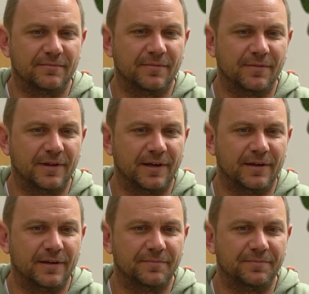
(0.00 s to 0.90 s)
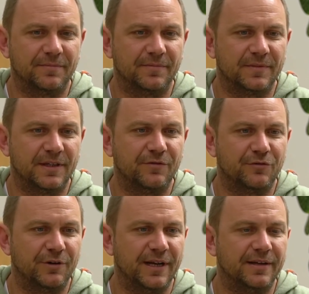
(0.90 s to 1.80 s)
there are
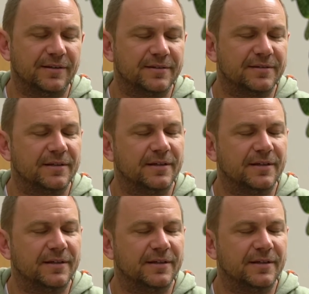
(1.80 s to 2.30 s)
different